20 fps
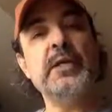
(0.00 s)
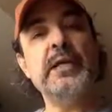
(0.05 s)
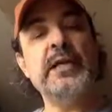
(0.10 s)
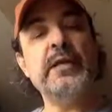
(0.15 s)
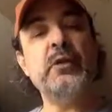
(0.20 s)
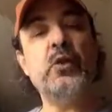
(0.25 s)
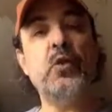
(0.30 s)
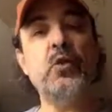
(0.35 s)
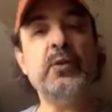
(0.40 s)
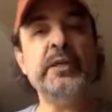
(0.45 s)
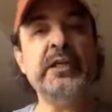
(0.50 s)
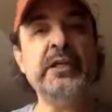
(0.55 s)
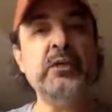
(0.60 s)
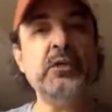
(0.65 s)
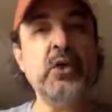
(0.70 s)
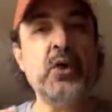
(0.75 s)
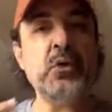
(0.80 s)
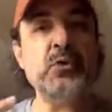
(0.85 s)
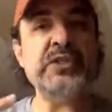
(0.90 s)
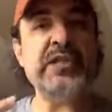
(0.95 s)
It only
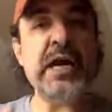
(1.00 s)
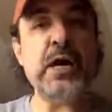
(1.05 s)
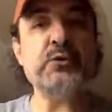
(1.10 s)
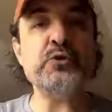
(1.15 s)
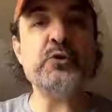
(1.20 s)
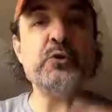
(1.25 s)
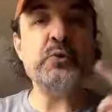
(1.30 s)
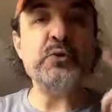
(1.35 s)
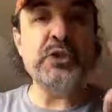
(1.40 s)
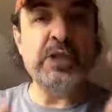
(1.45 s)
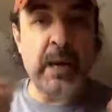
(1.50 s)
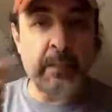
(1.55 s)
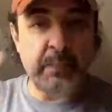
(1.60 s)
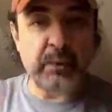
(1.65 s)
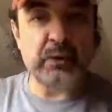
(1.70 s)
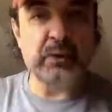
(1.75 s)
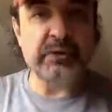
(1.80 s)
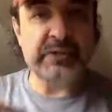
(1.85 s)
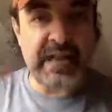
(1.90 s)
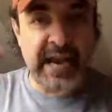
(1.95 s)
knows how to
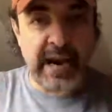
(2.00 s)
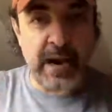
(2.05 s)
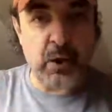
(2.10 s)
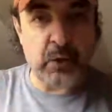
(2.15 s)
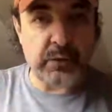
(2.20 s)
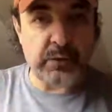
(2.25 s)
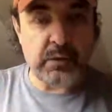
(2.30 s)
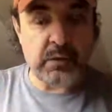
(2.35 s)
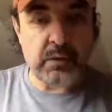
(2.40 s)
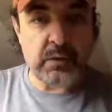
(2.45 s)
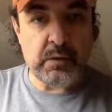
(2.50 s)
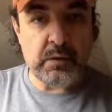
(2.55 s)
double down.